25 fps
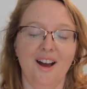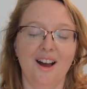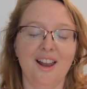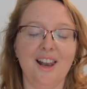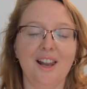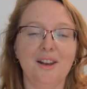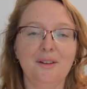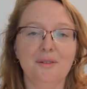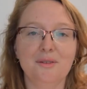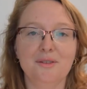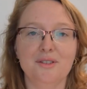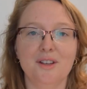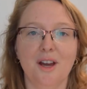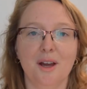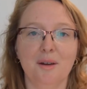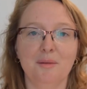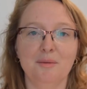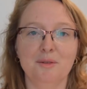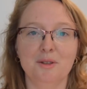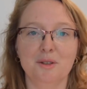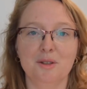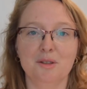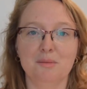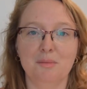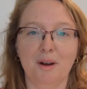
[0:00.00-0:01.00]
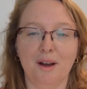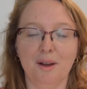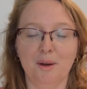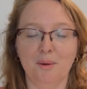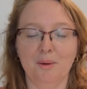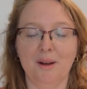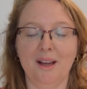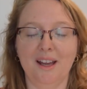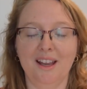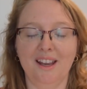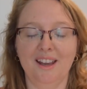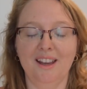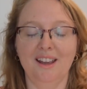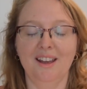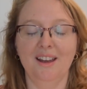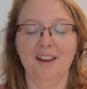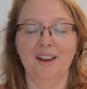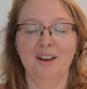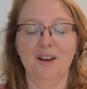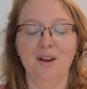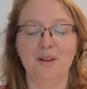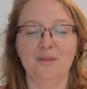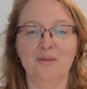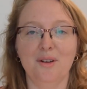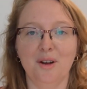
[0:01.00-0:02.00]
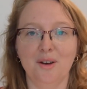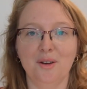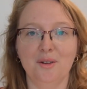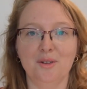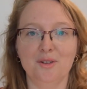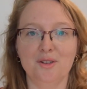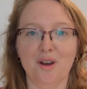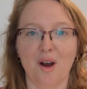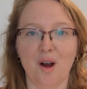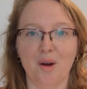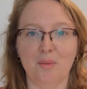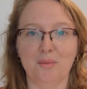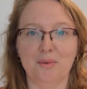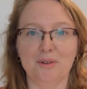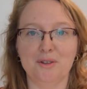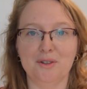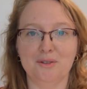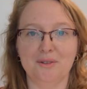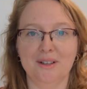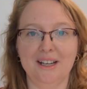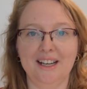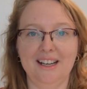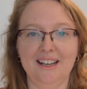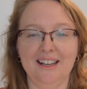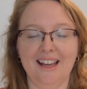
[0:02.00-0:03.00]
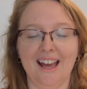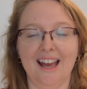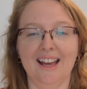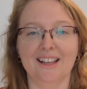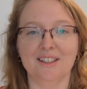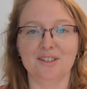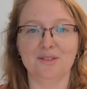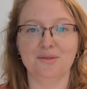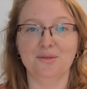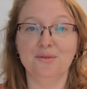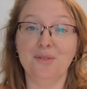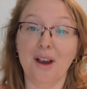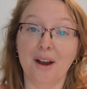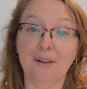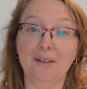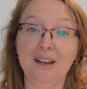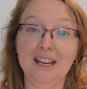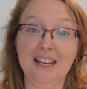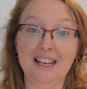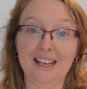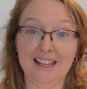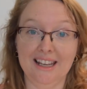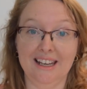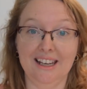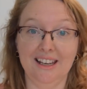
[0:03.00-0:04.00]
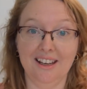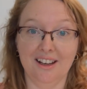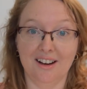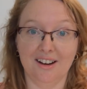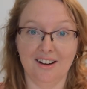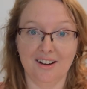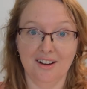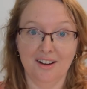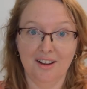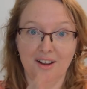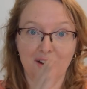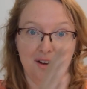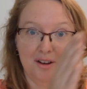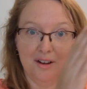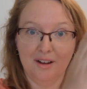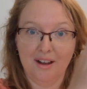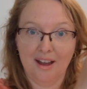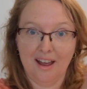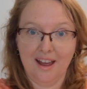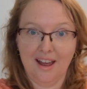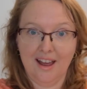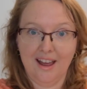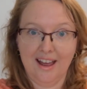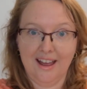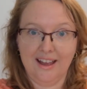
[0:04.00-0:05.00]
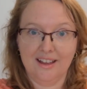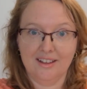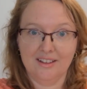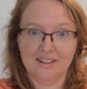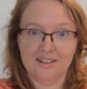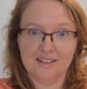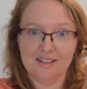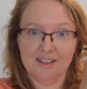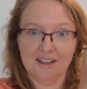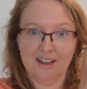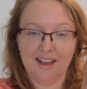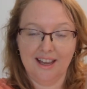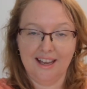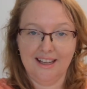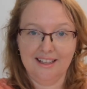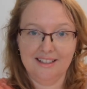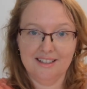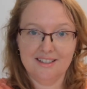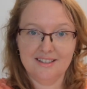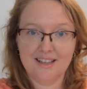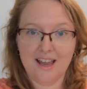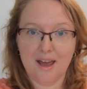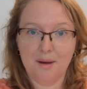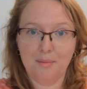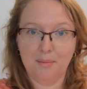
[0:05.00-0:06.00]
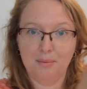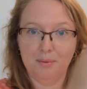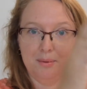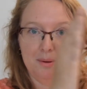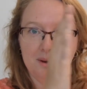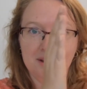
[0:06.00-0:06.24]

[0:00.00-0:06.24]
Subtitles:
A lot of times, by the way, funnels are portrayed as very linear, as a step,